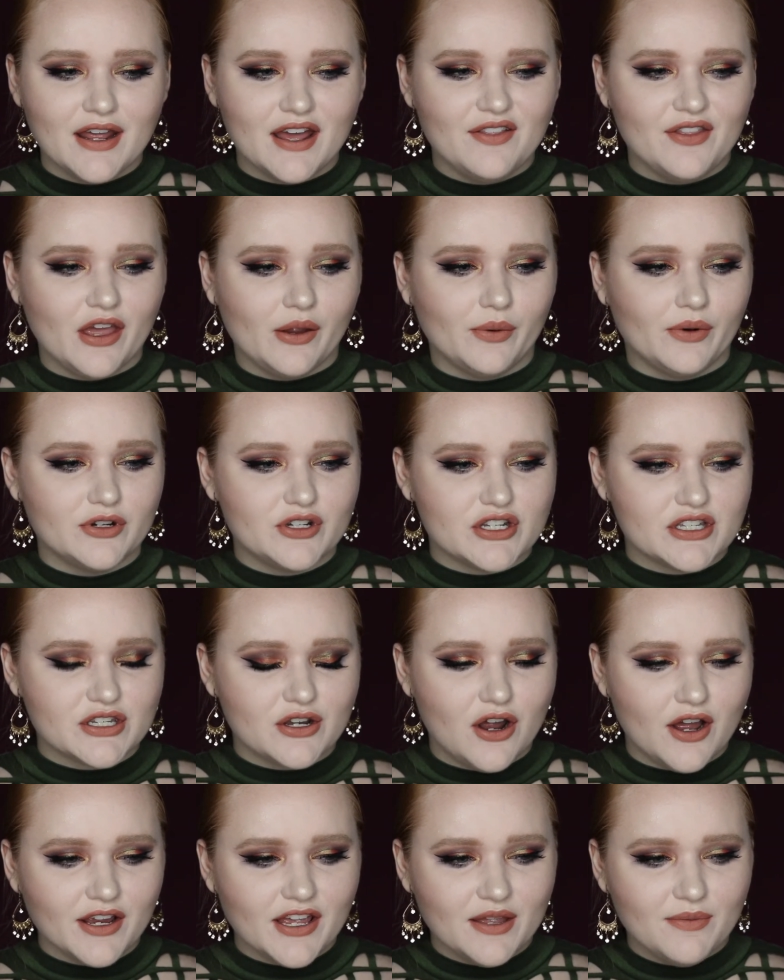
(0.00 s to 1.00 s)
and they were just
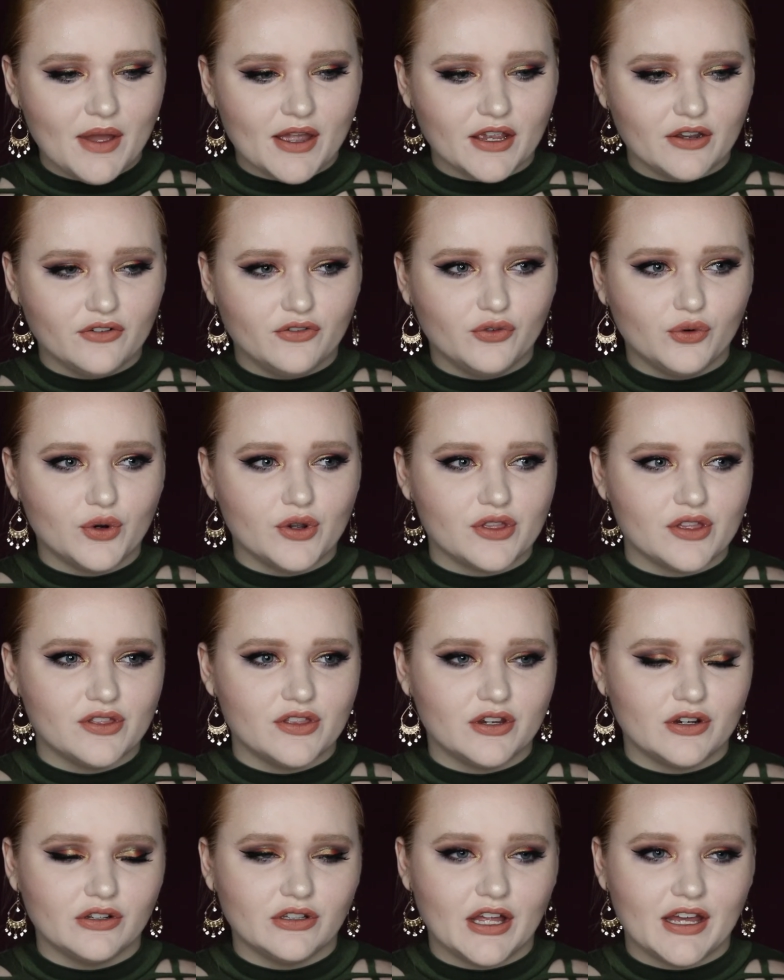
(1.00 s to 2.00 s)
talking back and forth and
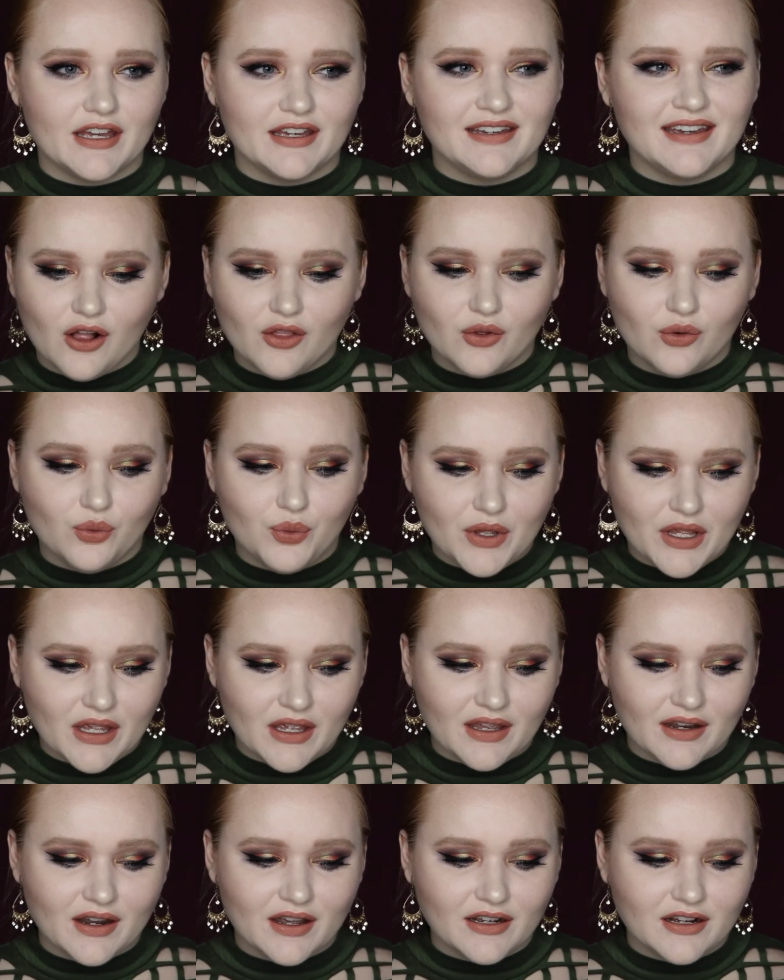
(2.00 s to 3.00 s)
they're like
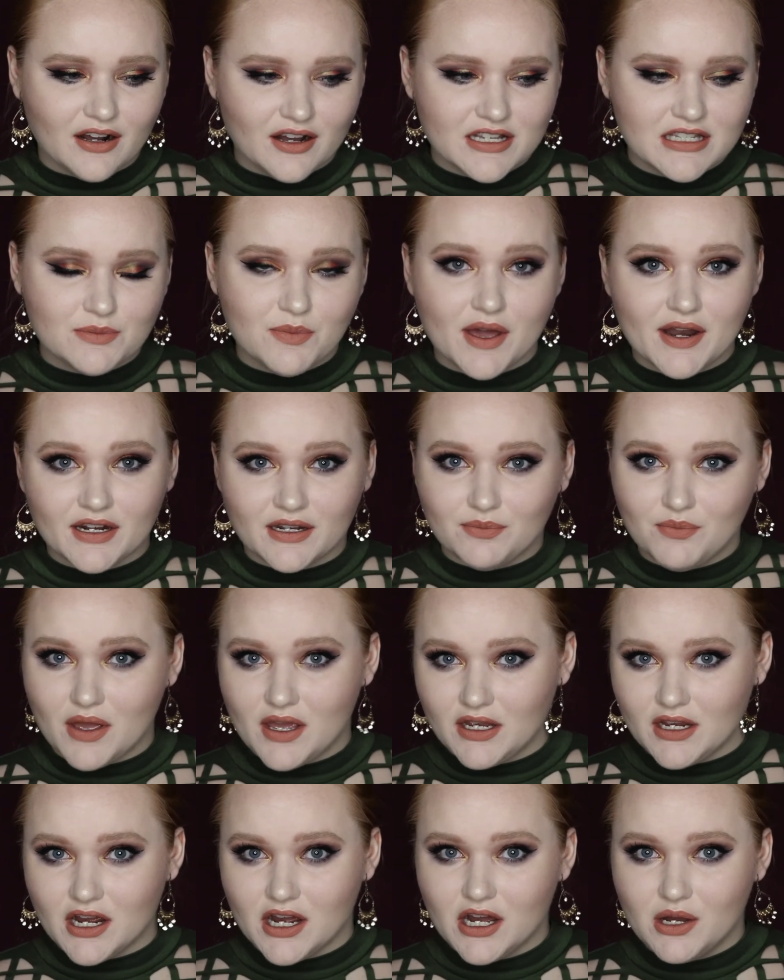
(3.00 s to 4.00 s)
Halloween cosmetic
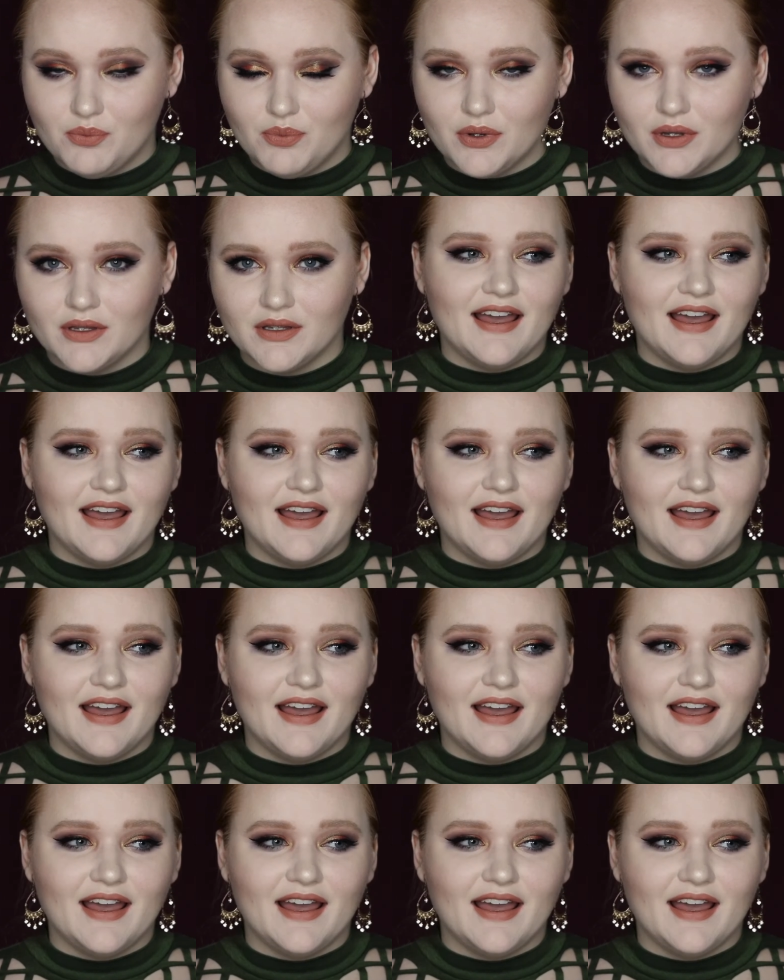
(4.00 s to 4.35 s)
makeup